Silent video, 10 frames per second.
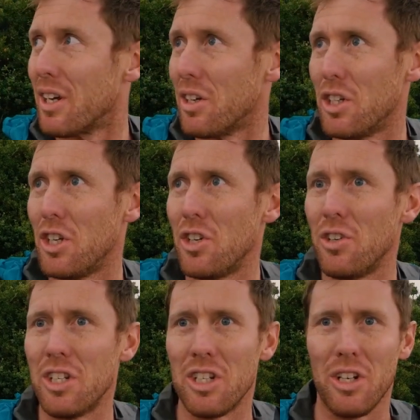
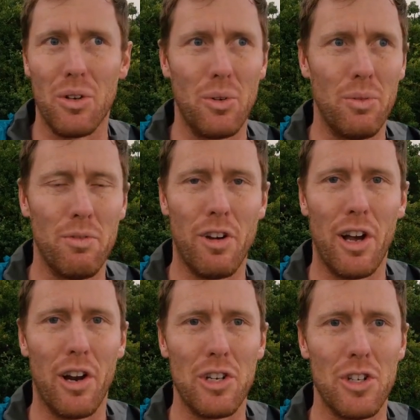continue this little
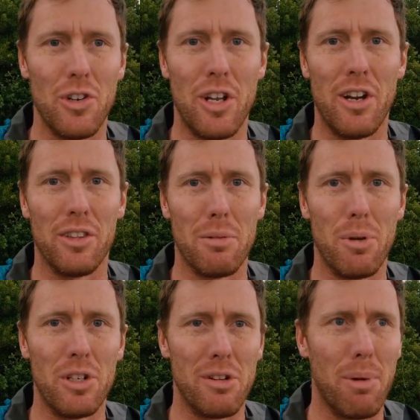photo shoot here at the
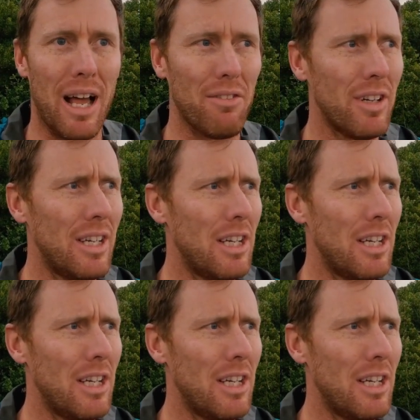Mersey Bluff,